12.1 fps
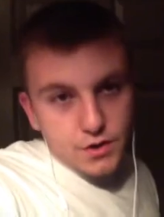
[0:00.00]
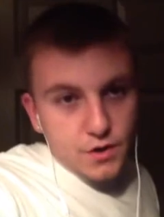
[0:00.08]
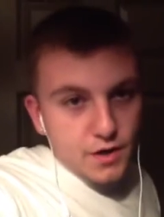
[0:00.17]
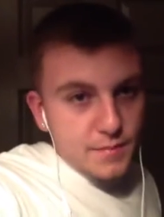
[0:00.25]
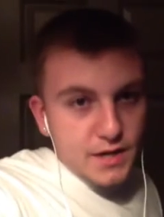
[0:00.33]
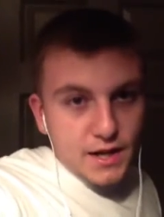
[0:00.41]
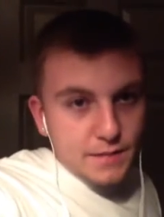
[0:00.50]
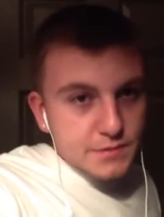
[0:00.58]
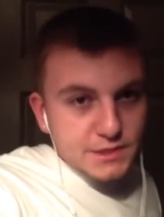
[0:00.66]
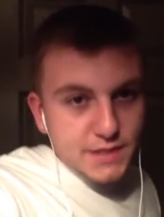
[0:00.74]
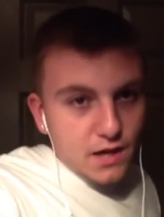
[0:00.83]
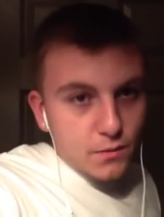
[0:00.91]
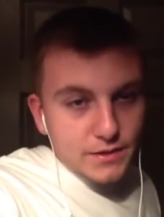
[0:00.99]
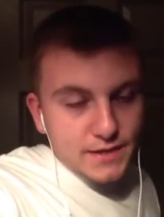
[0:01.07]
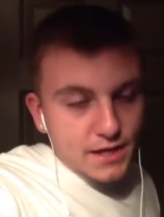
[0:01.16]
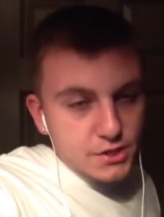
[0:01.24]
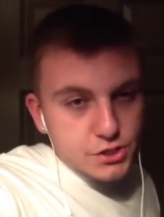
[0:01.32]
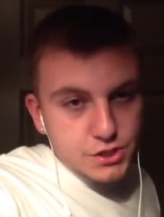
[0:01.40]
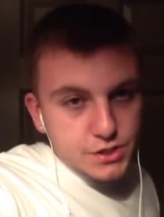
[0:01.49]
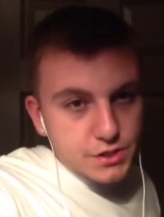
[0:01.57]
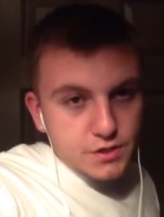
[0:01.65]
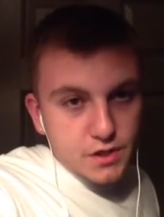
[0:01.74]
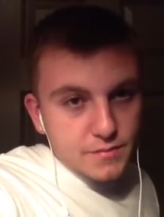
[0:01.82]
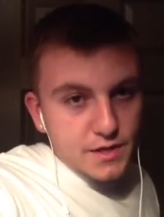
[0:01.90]
You know what I mean? I'm just not with that shit.
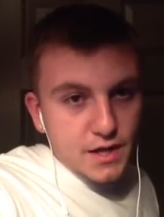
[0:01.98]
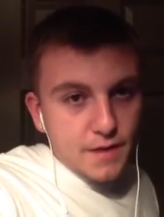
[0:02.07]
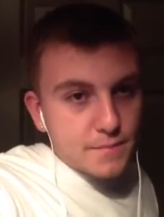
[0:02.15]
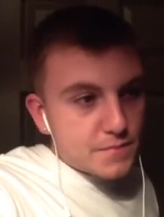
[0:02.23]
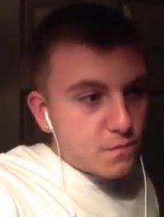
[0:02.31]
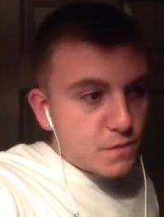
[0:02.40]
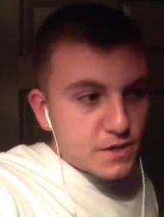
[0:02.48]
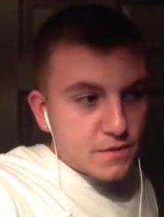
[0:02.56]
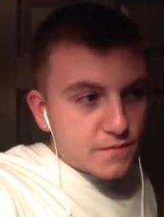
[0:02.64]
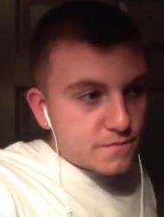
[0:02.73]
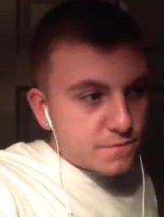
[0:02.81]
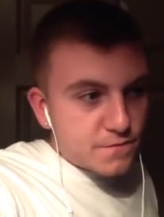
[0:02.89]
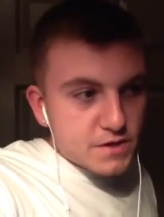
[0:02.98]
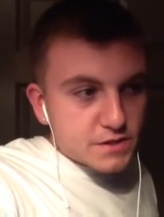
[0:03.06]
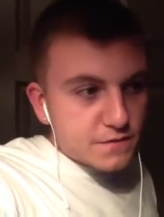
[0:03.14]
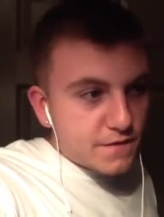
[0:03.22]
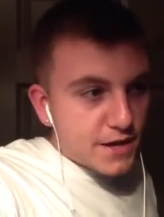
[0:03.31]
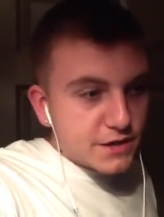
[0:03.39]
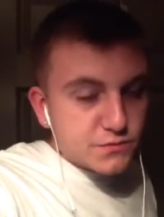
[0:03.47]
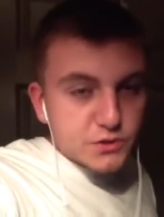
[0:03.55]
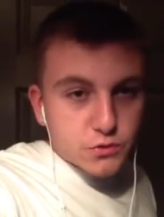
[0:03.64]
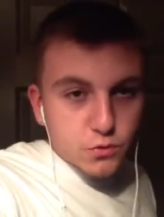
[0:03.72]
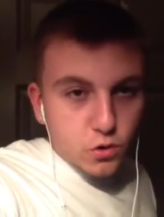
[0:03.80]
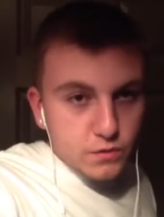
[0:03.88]
You know what I mean? I we Philly fans,
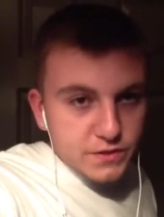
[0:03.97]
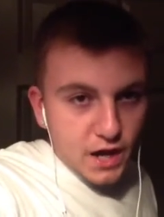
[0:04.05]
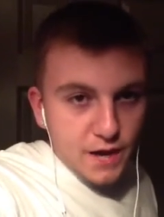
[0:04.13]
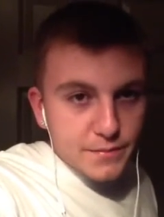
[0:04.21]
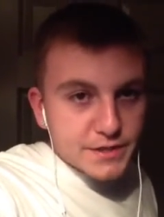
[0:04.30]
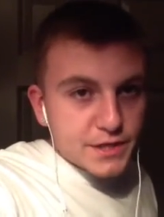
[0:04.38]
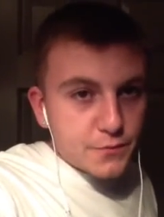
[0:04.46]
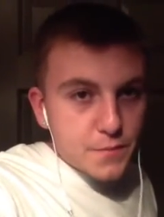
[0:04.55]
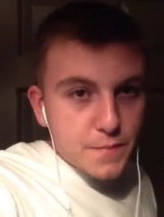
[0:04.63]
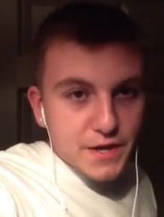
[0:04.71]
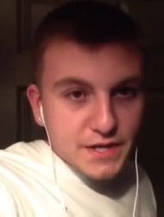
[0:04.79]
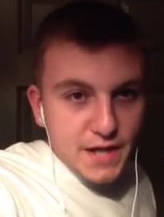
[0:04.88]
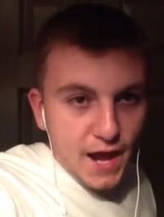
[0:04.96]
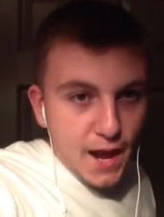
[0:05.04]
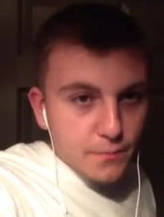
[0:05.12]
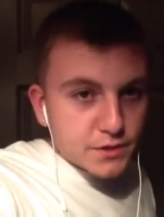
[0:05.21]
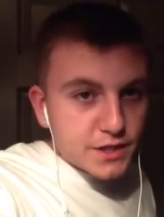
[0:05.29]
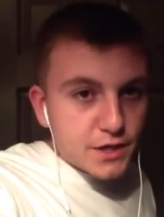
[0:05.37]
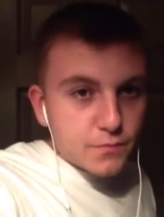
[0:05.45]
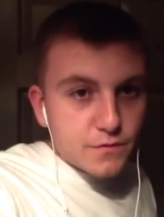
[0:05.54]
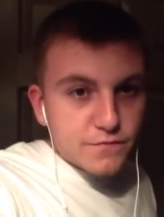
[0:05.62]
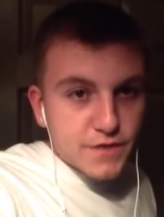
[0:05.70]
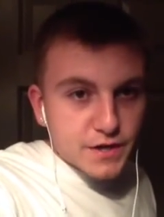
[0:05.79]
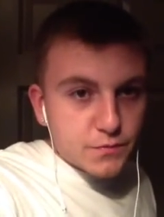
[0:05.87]
we do it all the time. We did it with McNabb, we did it
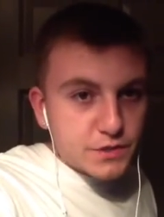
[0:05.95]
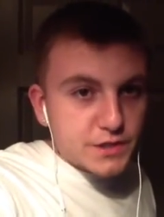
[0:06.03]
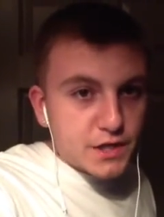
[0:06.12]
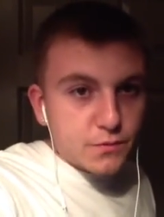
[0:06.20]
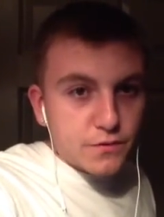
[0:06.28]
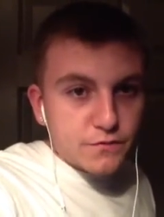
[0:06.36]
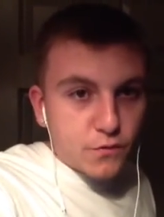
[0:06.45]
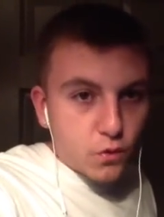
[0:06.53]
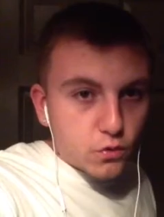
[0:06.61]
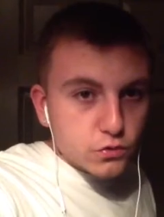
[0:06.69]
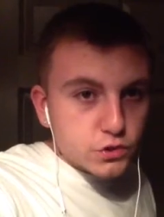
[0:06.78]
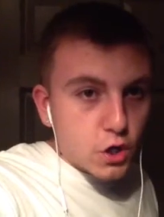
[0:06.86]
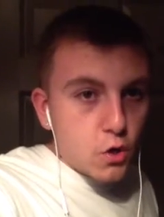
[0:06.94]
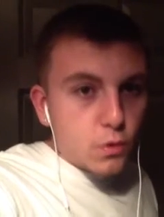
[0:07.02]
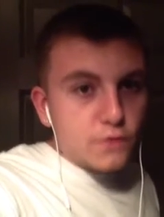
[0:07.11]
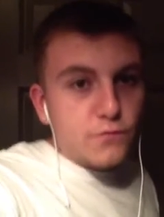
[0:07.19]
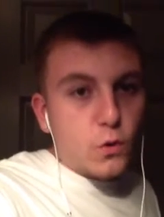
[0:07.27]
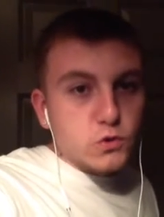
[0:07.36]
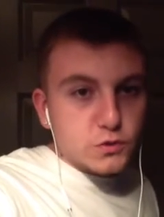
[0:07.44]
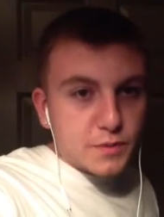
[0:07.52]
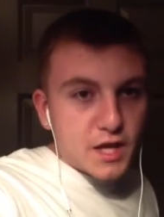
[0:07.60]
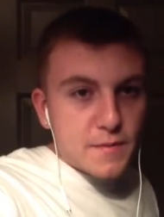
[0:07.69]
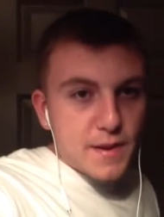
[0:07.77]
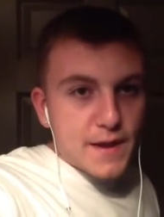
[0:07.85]
with Vic, we did it with Foles. When Foles was
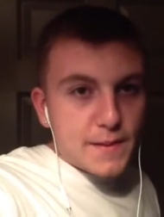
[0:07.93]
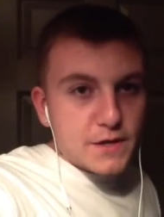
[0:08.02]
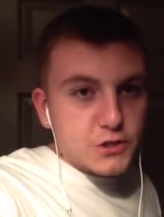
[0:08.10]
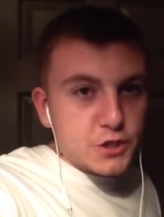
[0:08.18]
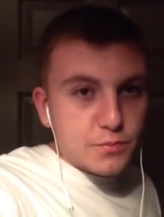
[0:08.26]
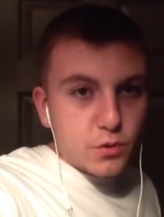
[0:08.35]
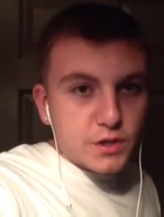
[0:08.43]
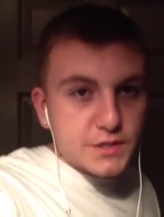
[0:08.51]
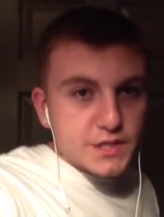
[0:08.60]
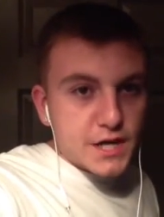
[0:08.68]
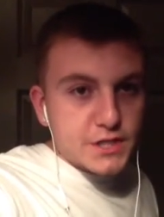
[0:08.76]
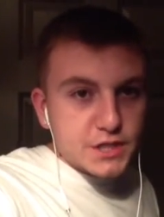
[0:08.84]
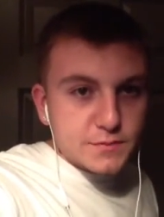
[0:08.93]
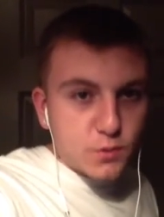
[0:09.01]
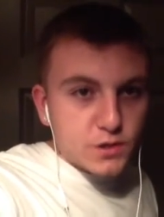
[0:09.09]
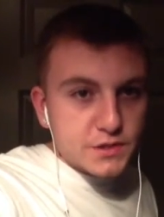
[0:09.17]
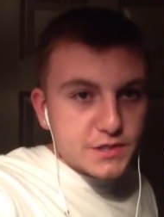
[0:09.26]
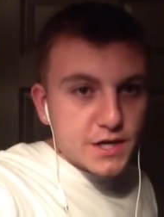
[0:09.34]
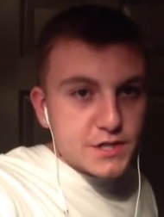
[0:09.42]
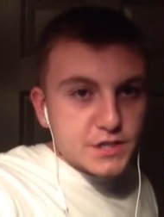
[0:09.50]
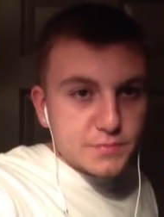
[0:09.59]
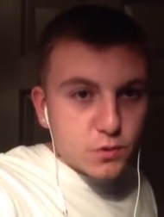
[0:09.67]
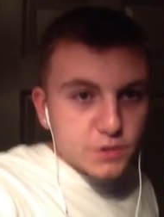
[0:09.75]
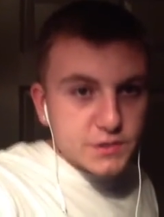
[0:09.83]
playing bad last year, put in Sanchez, put in
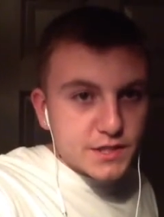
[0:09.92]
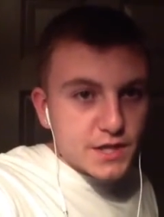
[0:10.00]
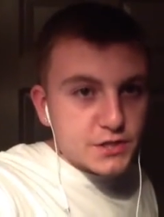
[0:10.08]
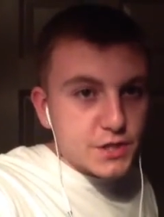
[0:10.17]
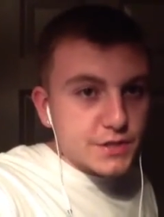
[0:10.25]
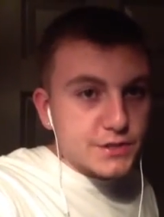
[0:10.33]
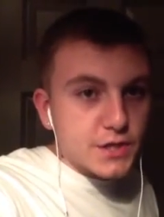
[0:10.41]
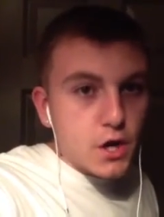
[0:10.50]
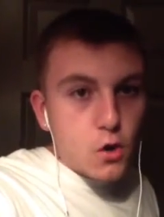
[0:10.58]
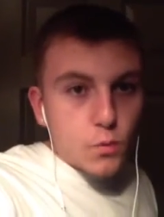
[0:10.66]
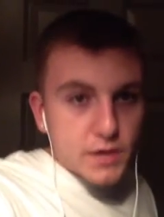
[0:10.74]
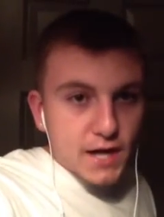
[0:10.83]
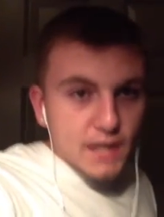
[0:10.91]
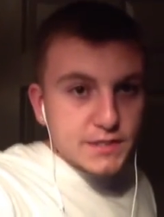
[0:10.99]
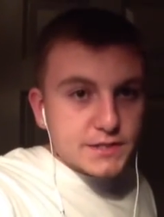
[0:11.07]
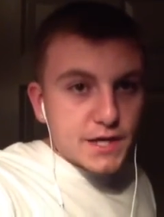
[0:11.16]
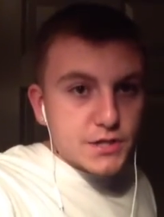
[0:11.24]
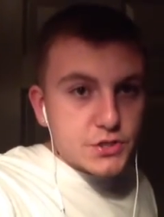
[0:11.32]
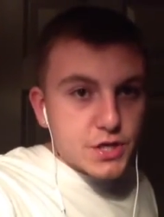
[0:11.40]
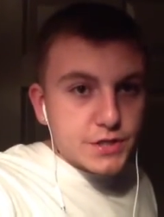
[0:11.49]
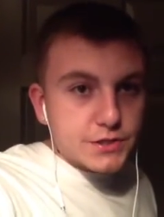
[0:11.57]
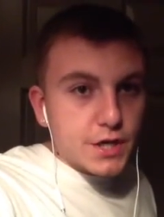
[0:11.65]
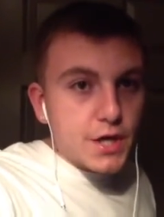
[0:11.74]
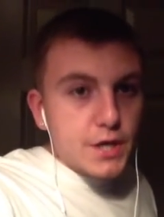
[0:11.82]
Sanchez, put in Sanchez. We got
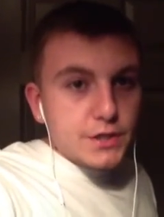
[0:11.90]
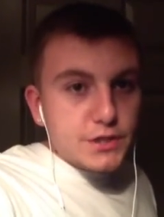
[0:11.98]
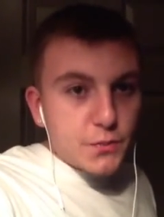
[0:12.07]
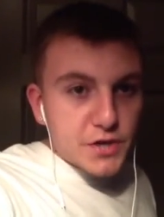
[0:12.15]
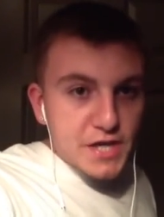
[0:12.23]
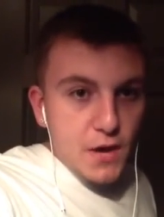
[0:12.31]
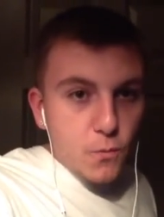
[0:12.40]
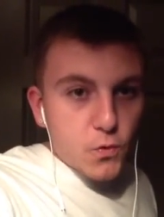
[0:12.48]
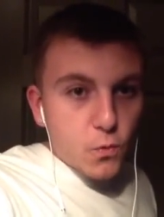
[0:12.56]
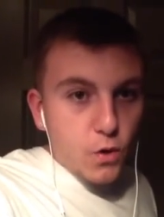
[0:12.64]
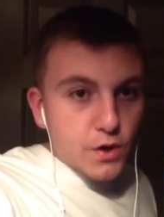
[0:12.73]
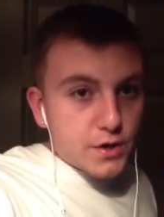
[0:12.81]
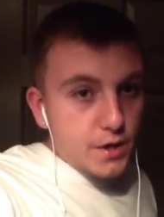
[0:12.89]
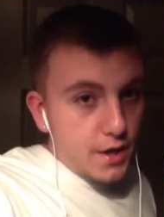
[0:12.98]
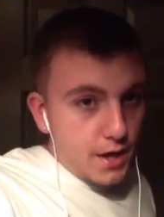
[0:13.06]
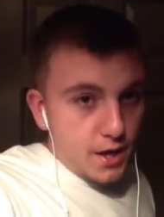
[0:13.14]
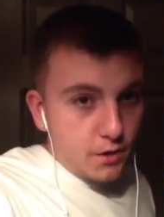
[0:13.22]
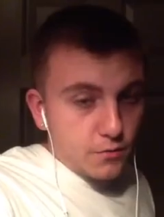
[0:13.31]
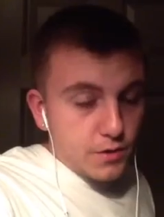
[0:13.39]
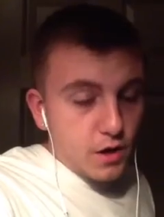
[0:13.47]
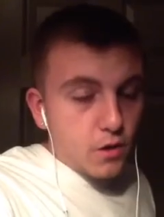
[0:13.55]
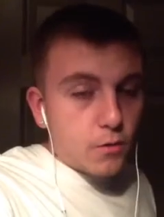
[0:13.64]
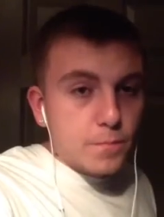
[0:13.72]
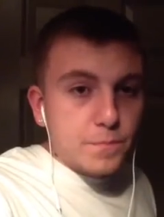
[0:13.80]
Sanchez. Did we get what we wanted? Hell
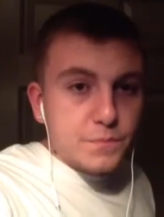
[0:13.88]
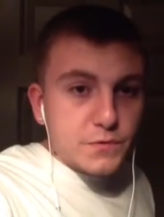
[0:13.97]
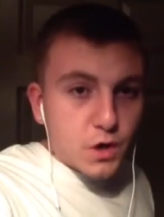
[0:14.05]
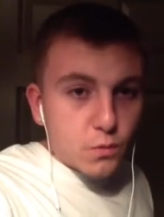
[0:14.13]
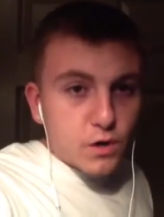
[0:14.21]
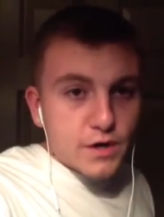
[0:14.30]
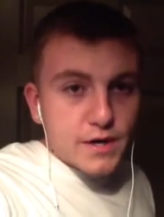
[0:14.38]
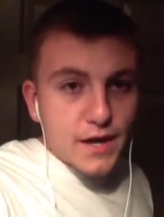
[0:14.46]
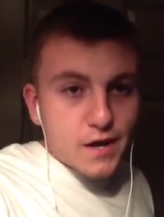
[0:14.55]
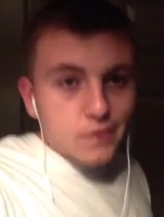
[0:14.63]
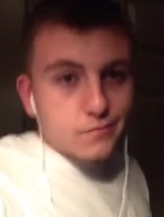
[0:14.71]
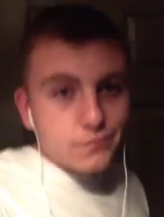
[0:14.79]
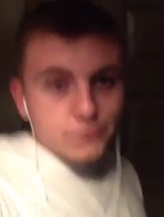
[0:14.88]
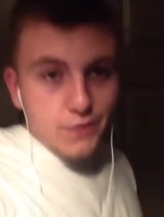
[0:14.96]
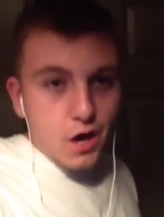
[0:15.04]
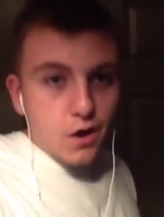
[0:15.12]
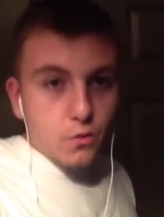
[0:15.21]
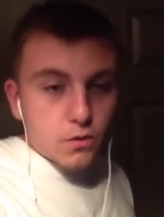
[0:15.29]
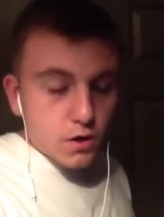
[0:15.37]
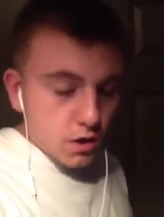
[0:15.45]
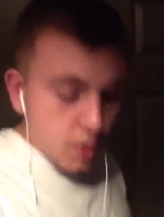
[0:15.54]
no. Do I want it now? No.